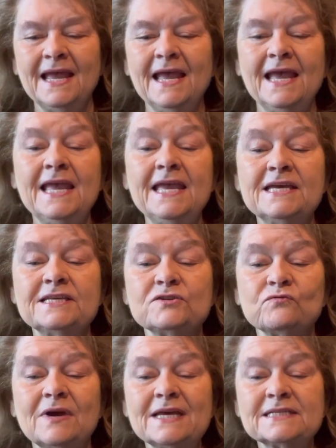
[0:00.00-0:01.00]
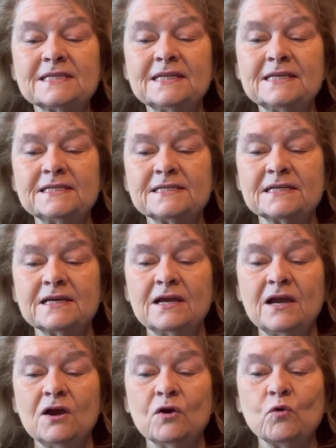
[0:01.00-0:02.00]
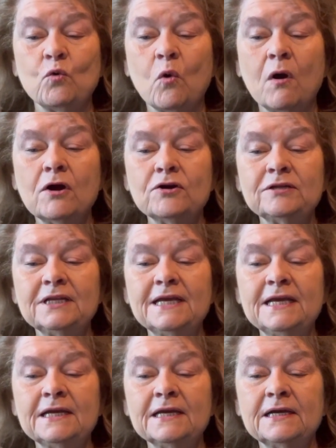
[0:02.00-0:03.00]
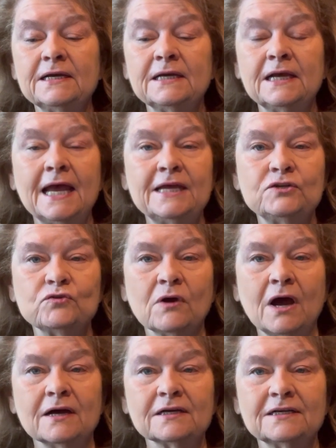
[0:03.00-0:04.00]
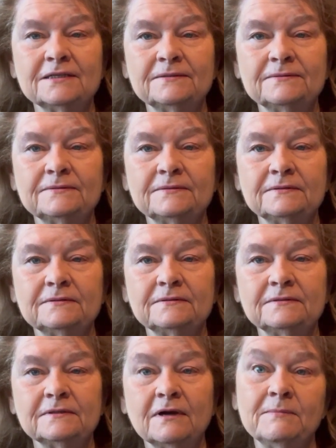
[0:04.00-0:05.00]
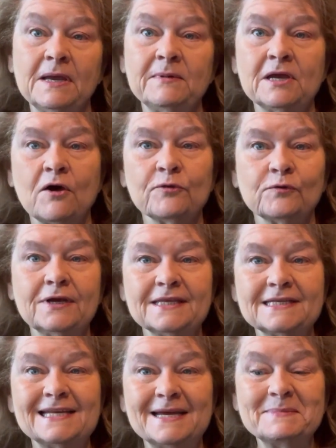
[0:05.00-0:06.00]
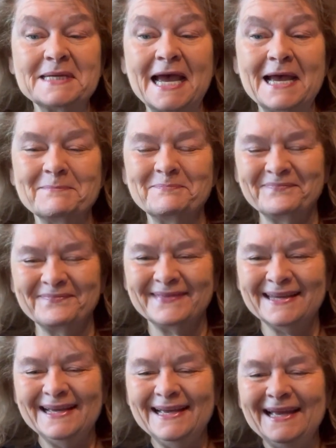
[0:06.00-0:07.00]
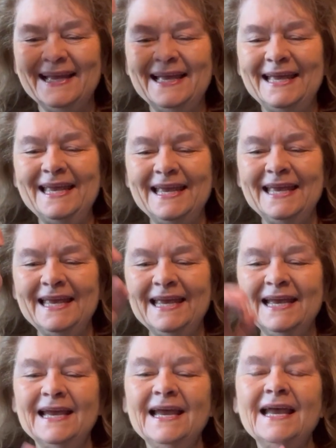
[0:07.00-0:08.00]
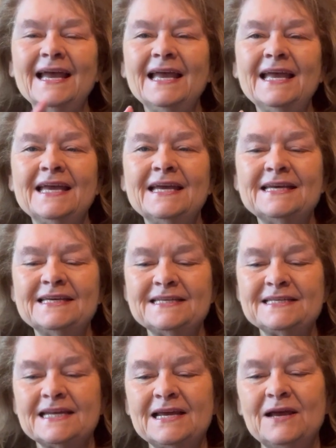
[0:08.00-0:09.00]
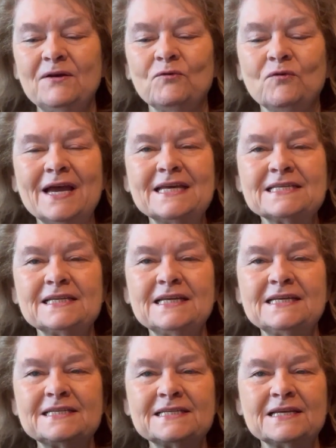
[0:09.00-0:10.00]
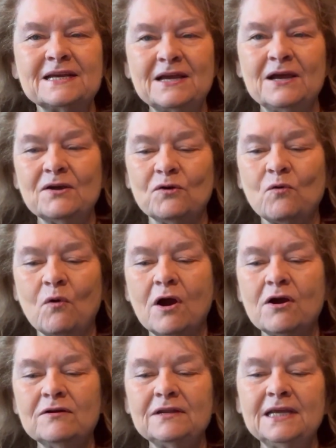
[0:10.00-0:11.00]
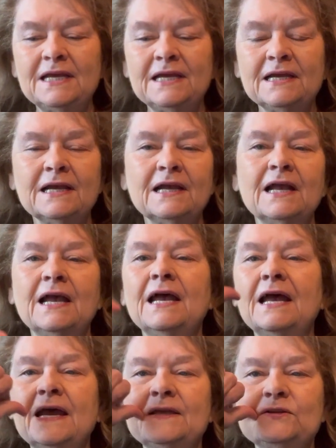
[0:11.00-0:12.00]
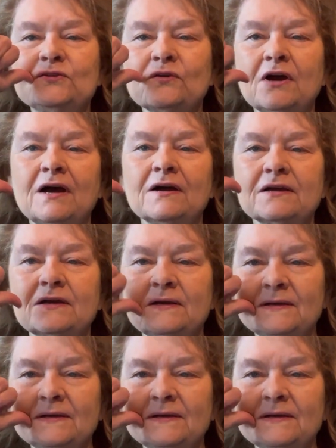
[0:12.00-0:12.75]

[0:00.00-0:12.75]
He is restless, quarreling, and drunk. Or maybe all three at the same time. He is restless, quarreling, and drunk.